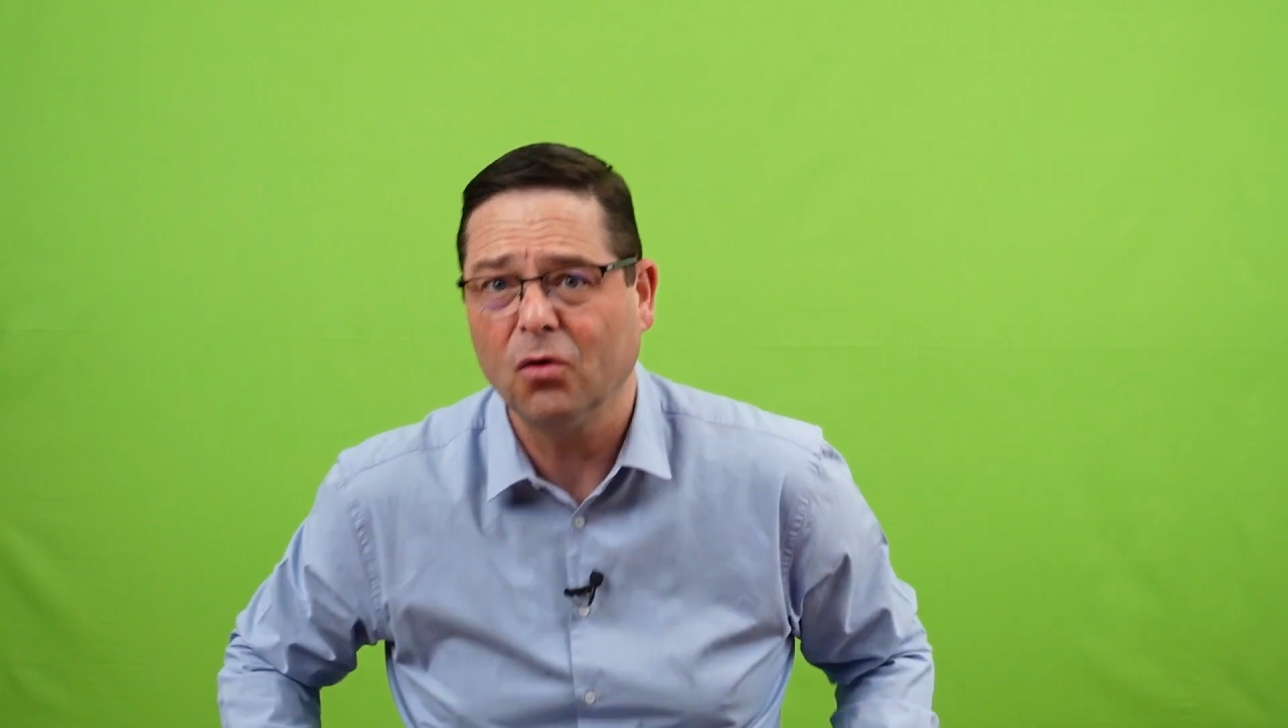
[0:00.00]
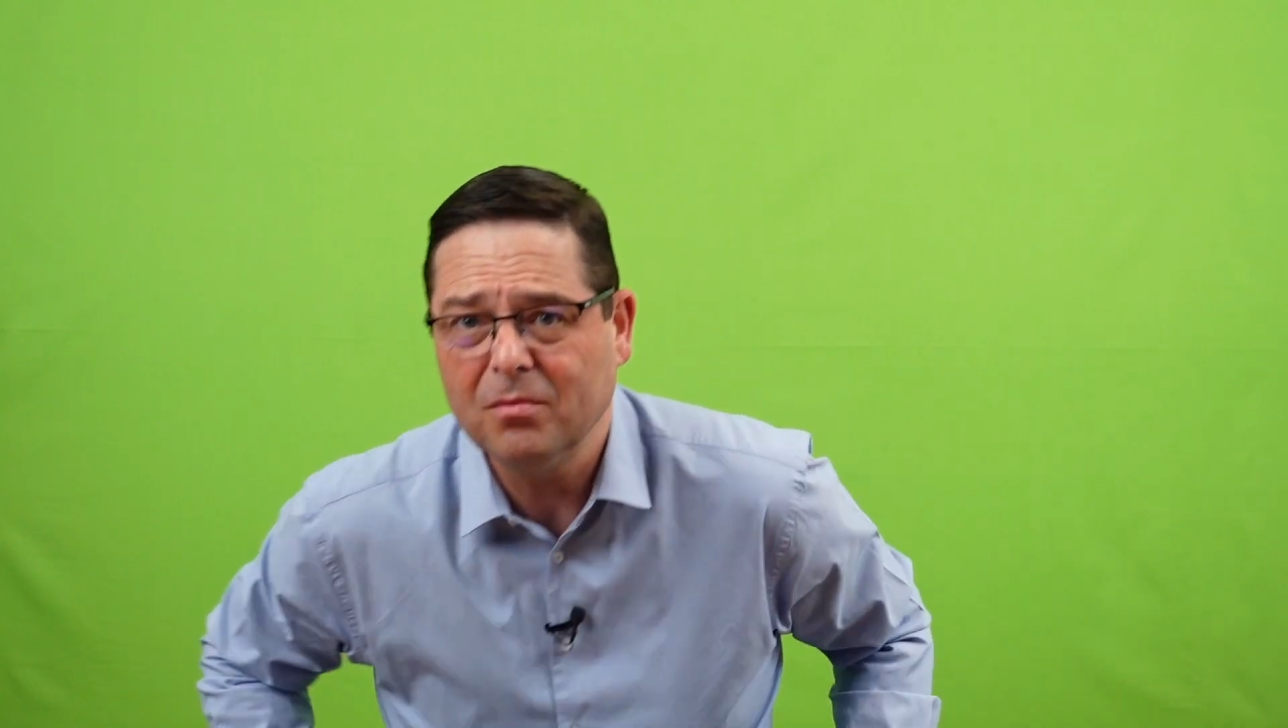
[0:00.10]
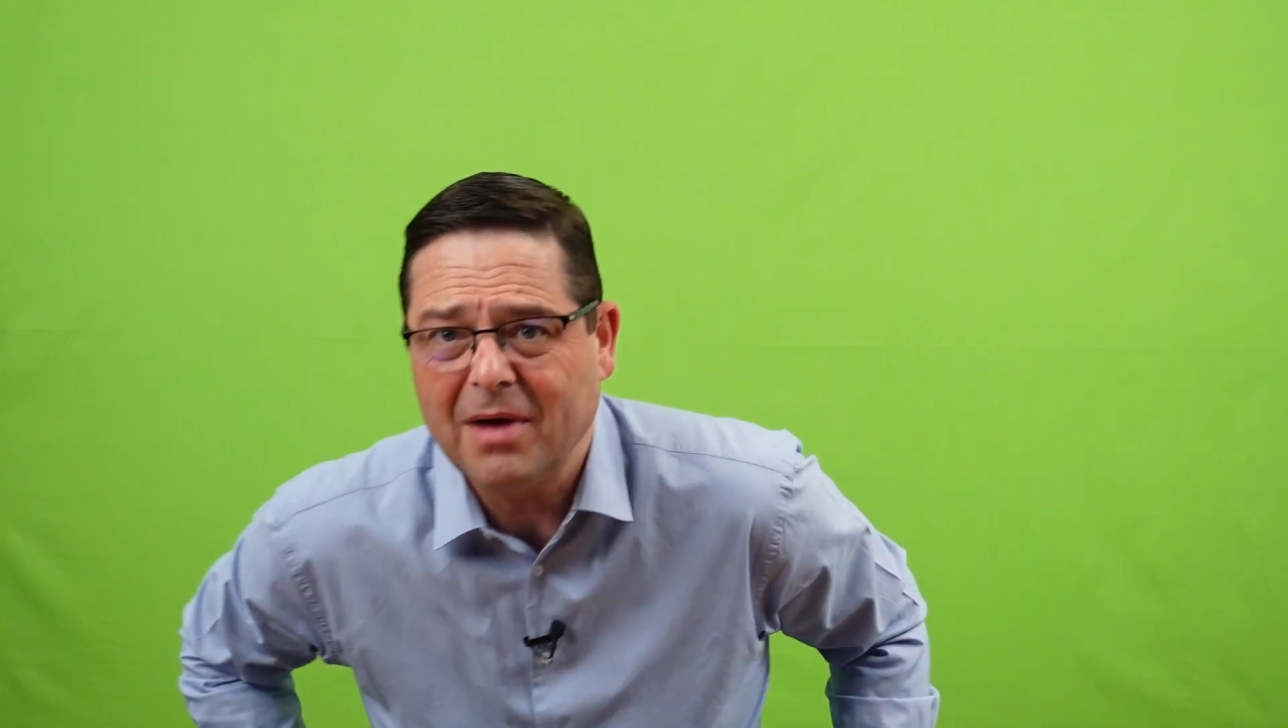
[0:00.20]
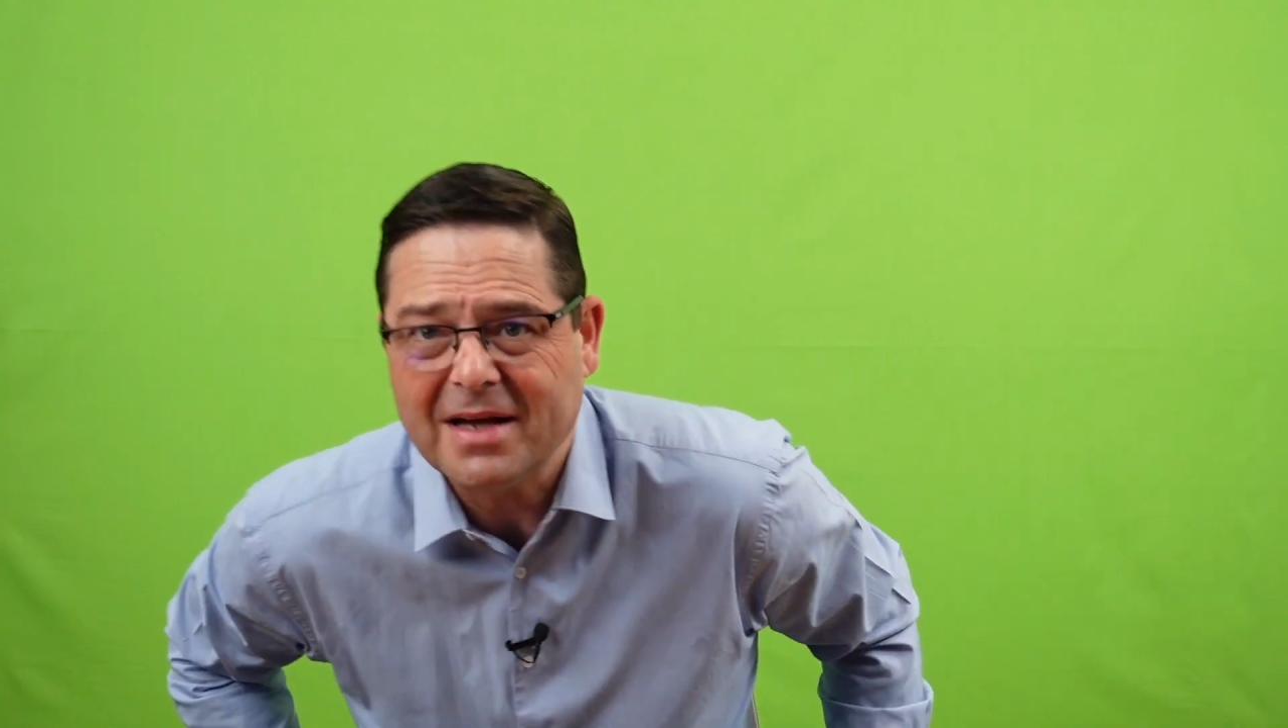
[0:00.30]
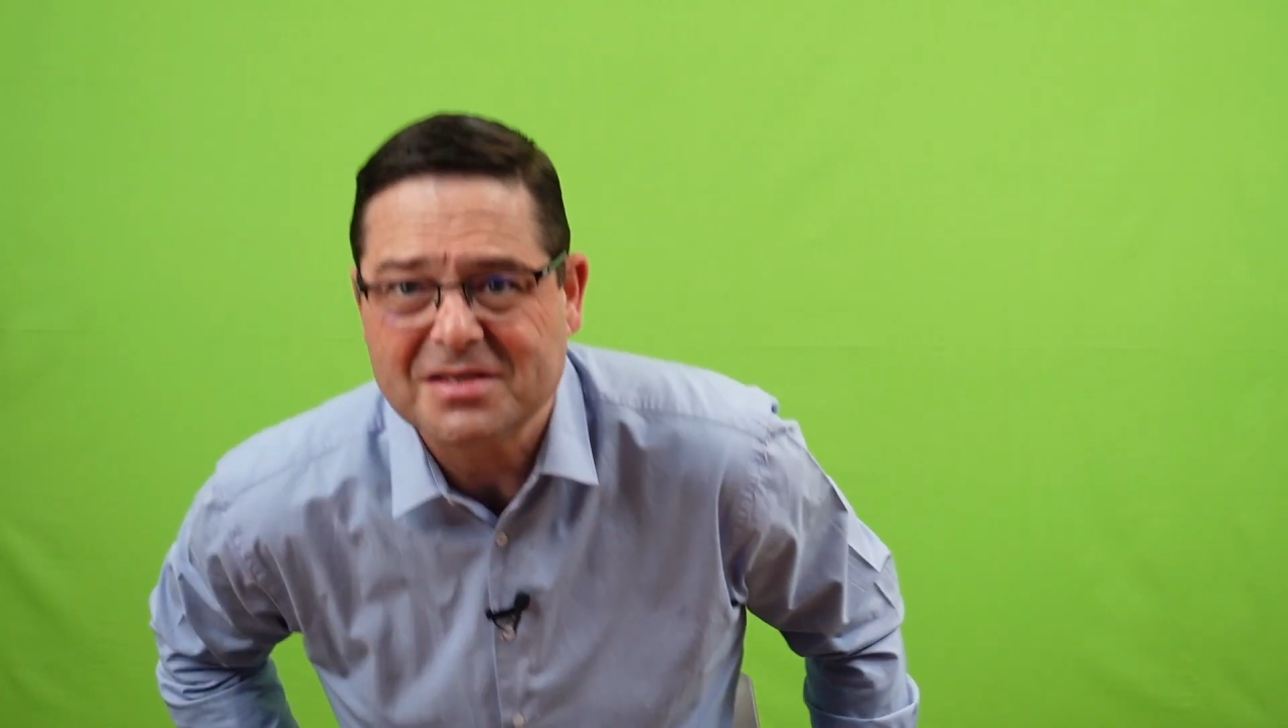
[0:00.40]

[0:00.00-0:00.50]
all my